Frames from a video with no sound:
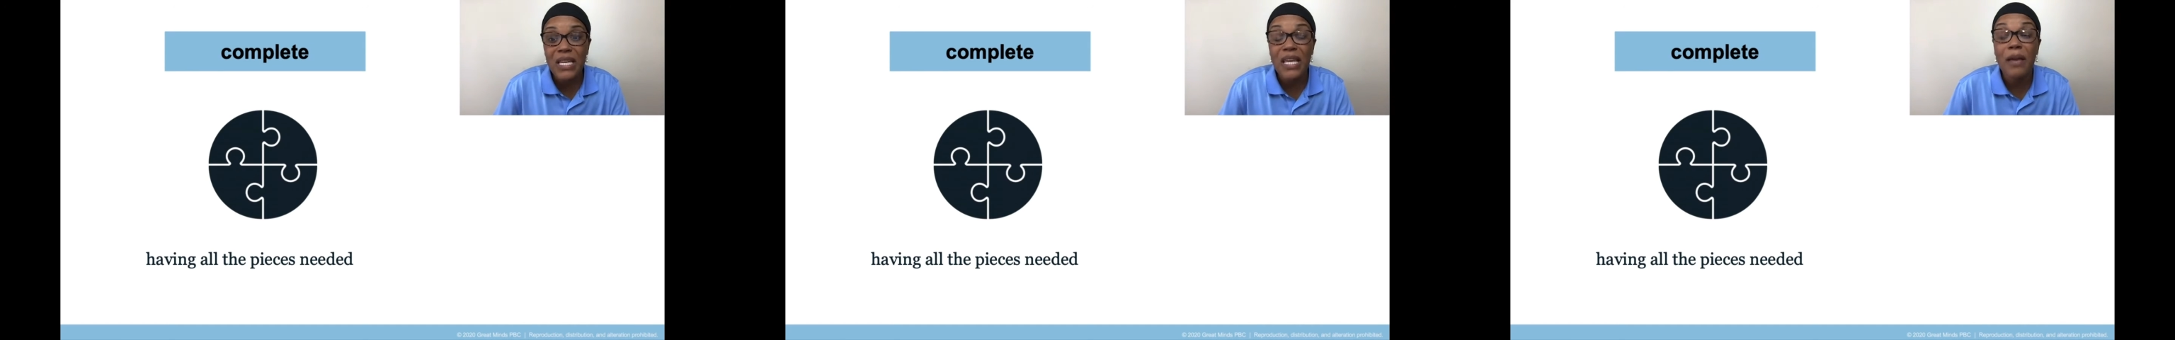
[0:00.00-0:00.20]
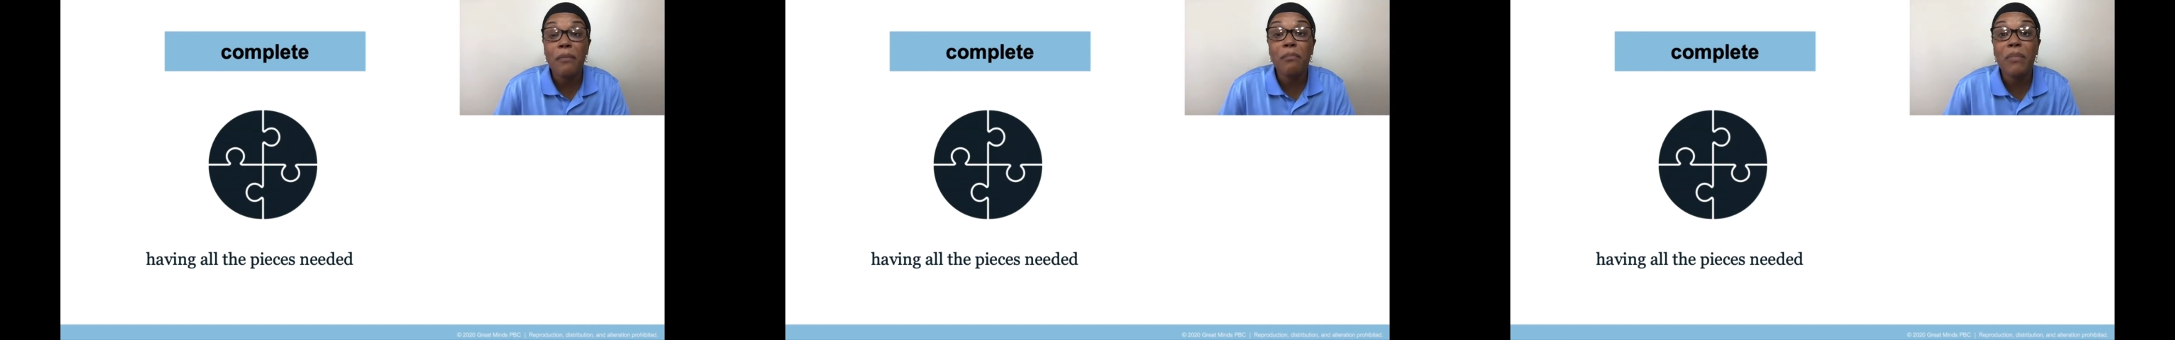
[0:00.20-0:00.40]

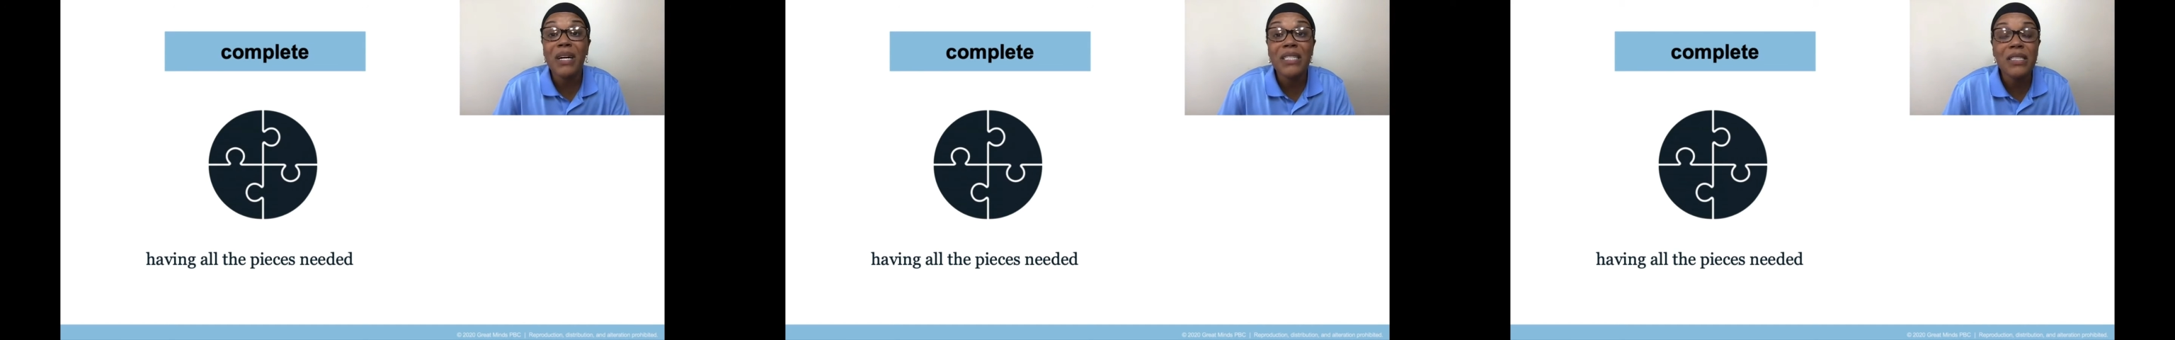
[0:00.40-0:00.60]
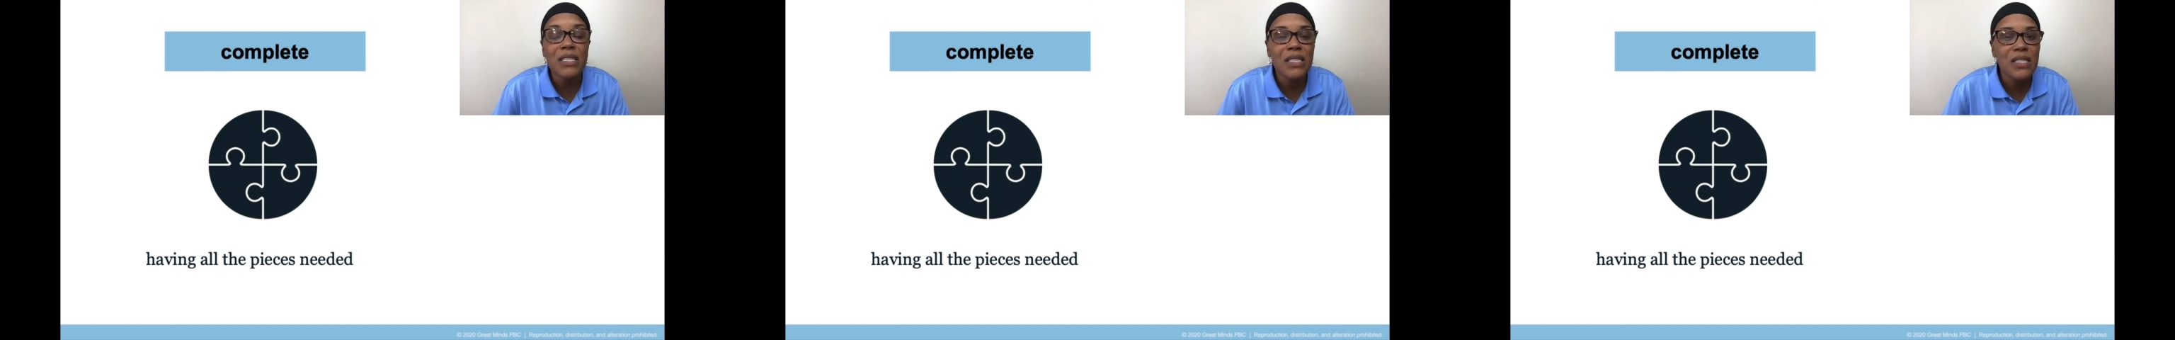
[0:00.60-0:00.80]
it
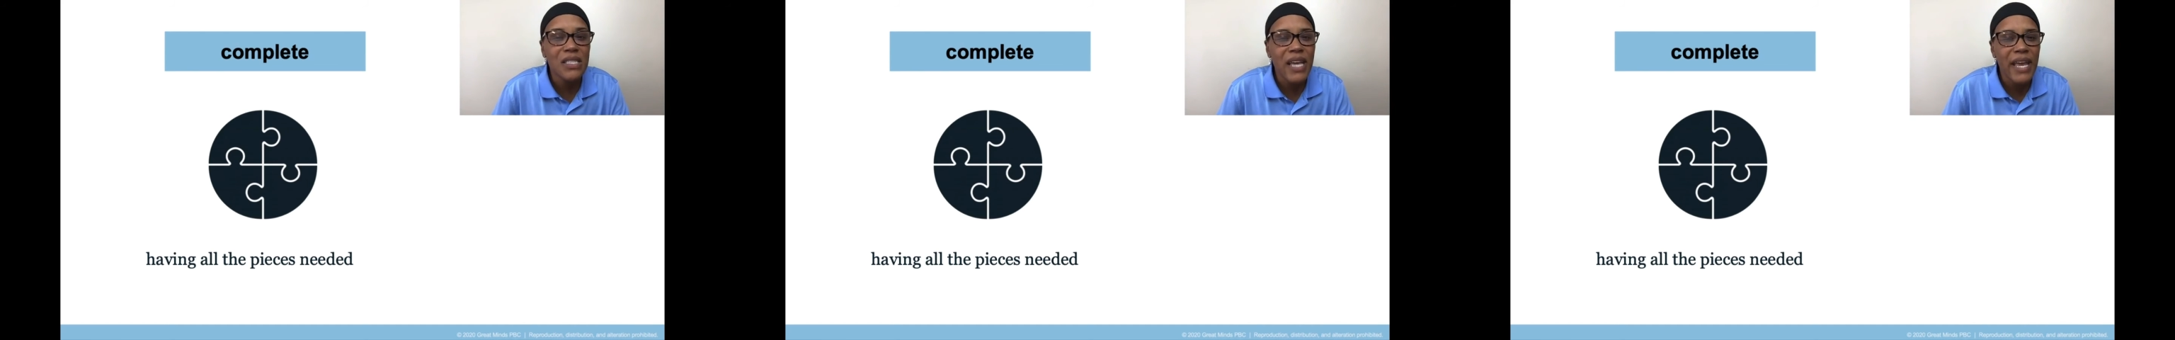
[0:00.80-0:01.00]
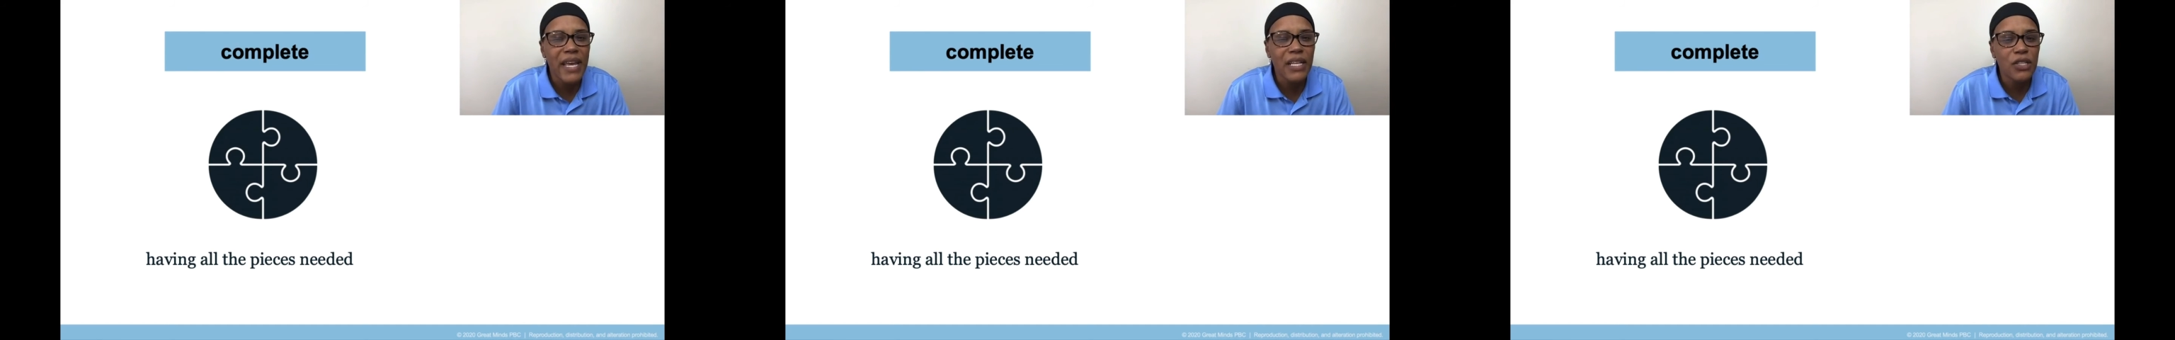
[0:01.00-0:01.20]
must
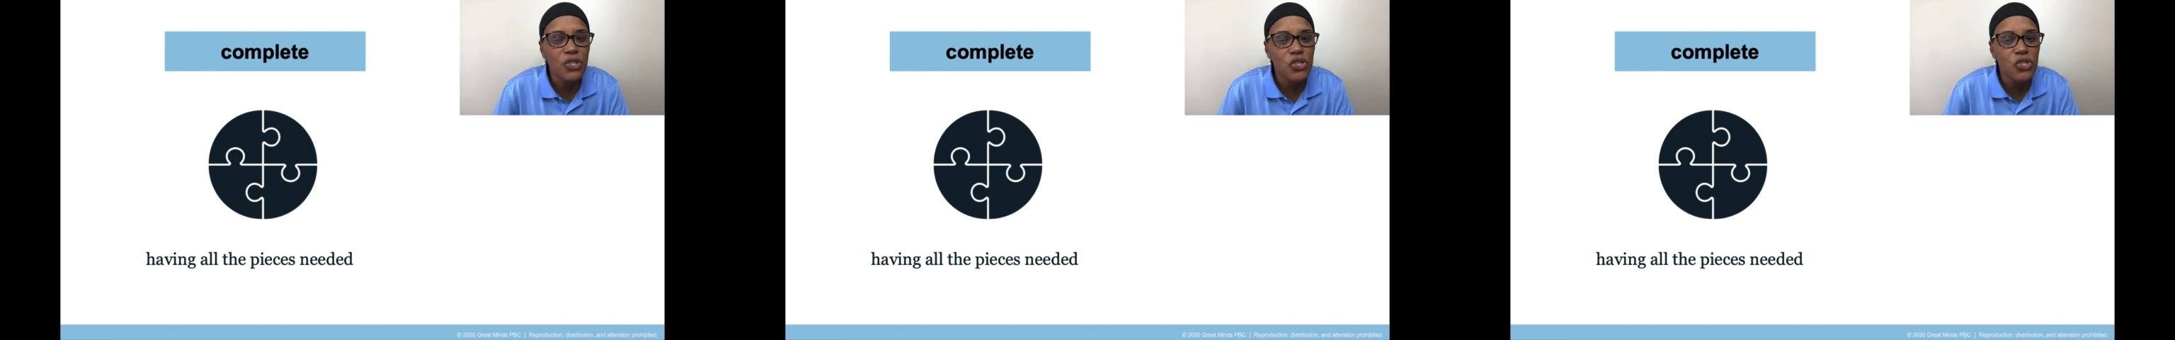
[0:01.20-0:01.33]
contain